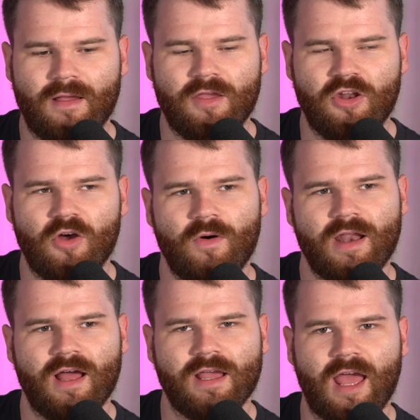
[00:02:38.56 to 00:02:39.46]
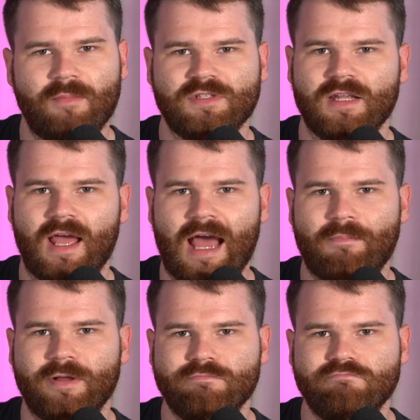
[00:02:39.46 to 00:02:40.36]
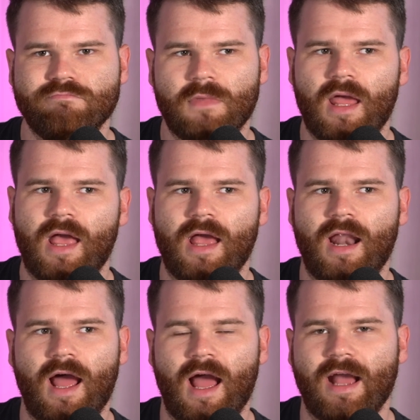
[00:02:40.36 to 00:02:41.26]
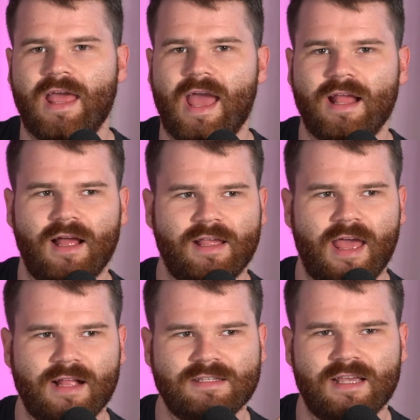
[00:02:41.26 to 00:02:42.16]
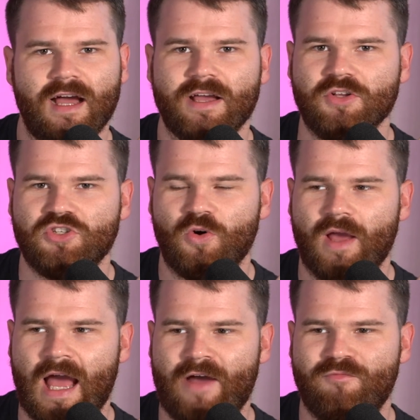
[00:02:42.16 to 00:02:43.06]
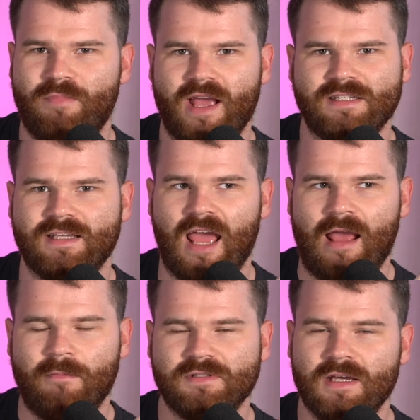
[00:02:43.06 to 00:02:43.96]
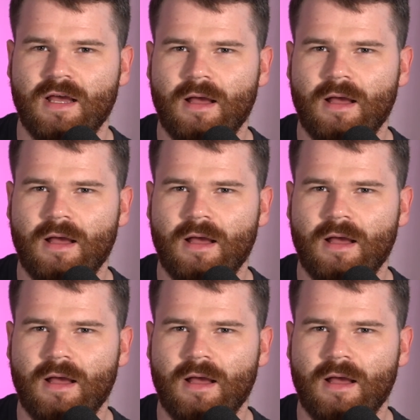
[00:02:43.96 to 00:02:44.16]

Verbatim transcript: you know what? A game's going to happen game's gonna happen. I, I can't. I can't say I enjoy half baked games,